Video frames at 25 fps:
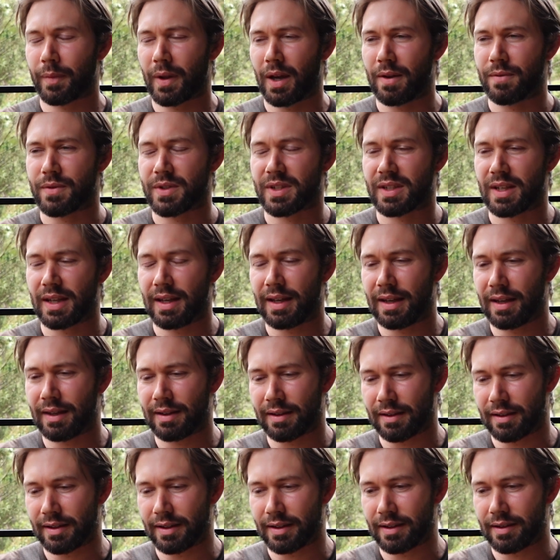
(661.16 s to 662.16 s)
of
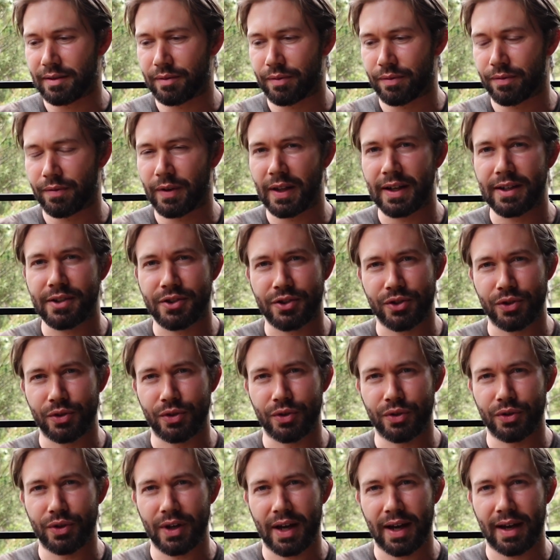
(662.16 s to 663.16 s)
seeing the
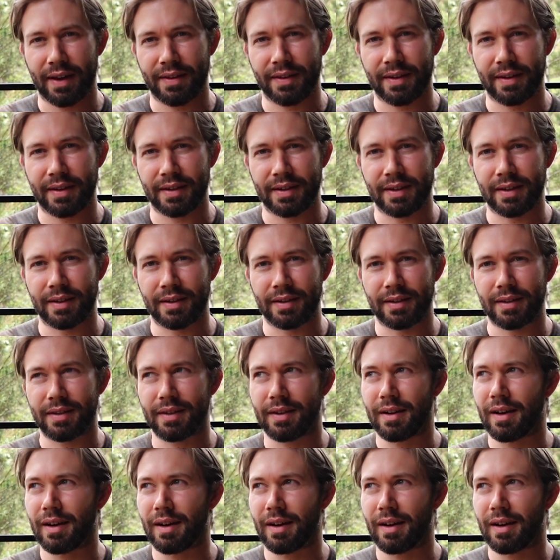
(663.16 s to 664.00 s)
finitude and the